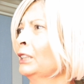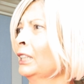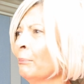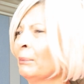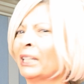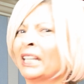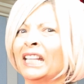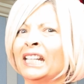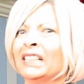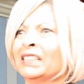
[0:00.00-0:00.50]
I'm
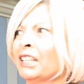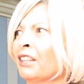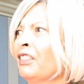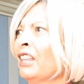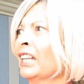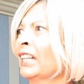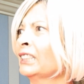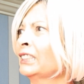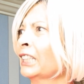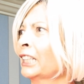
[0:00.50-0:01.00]
beginning to
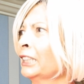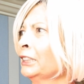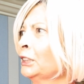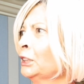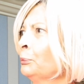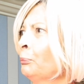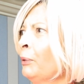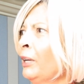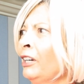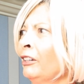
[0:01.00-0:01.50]
think it's a
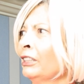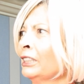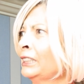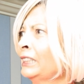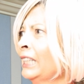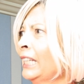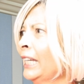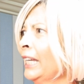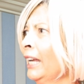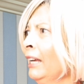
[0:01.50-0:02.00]

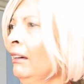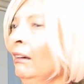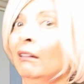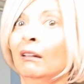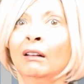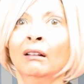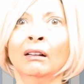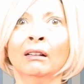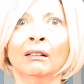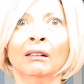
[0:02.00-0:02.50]
conspiracy.
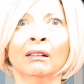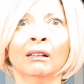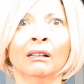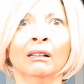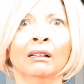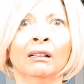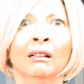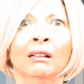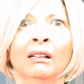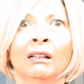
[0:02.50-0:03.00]

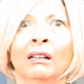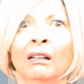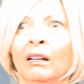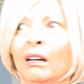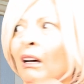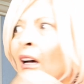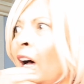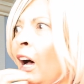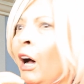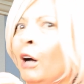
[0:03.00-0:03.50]

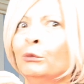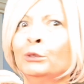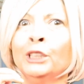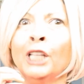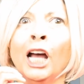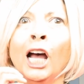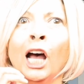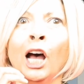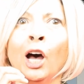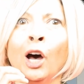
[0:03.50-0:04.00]
Oh,
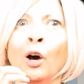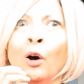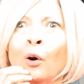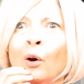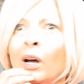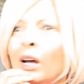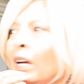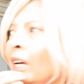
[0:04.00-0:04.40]
no.